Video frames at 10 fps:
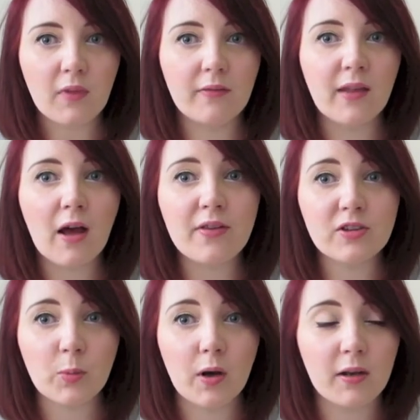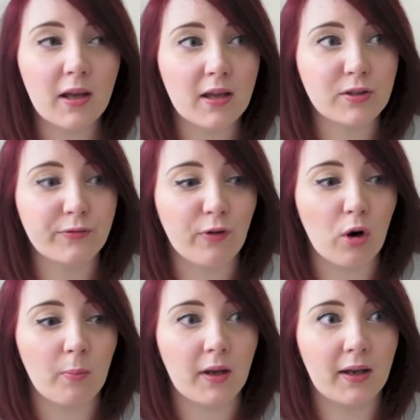Now this one is
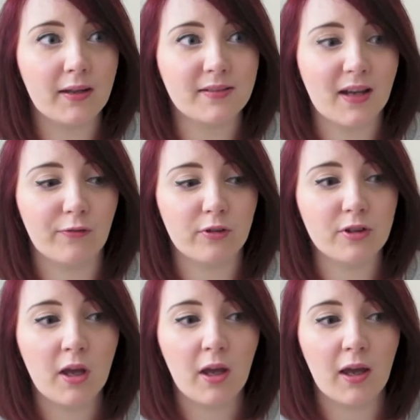from Lee Stafford.